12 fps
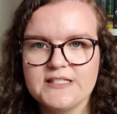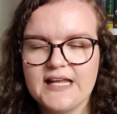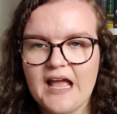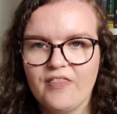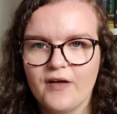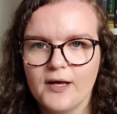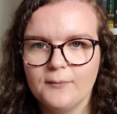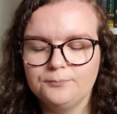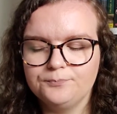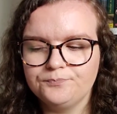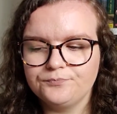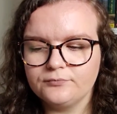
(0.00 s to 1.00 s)
together
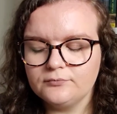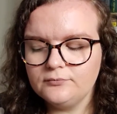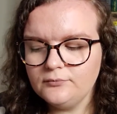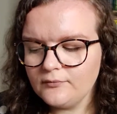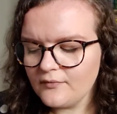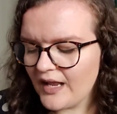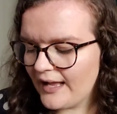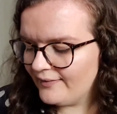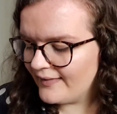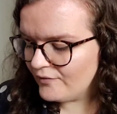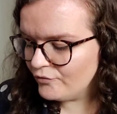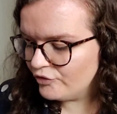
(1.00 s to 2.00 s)
and
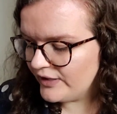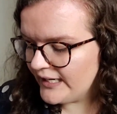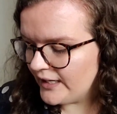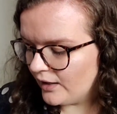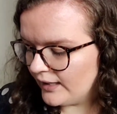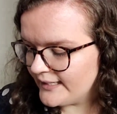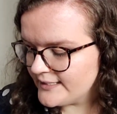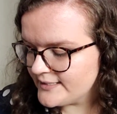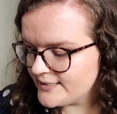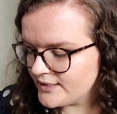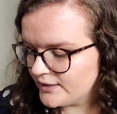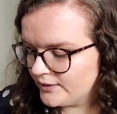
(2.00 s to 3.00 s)
then
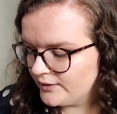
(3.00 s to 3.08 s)
realised,